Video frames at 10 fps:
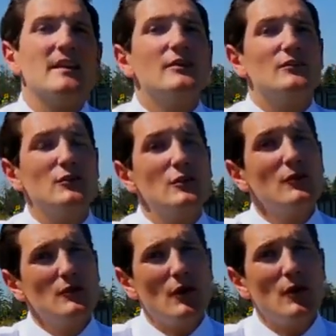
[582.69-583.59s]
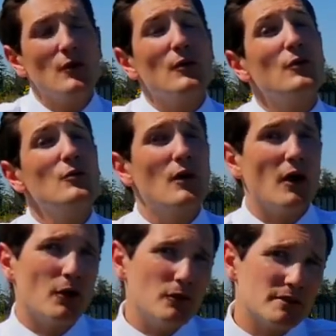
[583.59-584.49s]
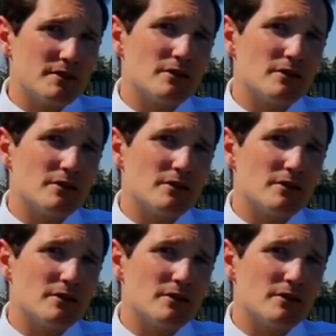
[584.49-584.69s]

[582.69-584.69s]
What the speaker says: Do you know who owns